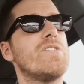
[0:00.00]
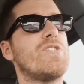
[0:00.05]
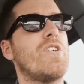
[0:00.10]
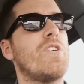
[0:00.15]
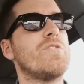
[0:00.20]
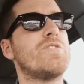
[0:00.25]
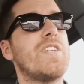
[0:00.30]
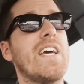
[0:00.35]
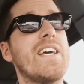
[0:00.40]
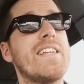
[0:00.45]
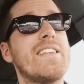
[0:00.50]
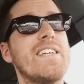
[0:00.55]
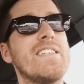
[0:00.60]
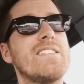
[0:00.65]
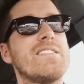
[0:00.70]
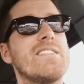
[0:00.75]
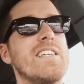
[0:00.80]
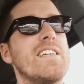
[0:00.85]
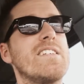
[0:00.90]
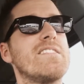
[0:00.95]
So take
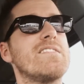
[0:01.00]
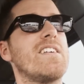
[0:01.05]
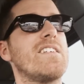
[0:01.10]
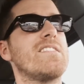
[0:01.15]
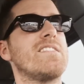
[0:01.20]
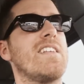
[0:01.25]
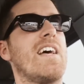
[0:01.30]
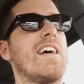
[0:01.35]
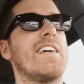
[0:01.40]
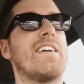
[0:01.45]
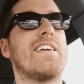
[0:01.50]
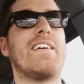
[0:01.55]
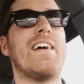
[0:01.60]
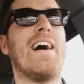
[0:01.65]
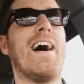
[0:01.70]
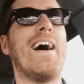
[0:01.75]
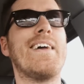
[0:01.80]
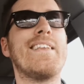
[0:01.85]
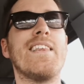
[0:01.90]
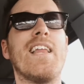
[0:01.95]
these things as like
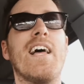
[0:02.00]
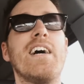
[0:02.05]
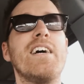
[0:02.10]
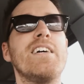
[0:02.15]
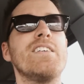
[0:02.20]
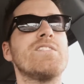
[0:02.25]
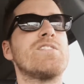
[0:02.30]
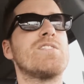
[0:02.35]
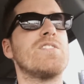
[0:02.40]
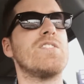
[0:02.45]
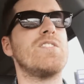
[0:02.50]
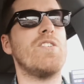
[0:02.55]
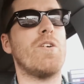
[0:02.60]
guidelines.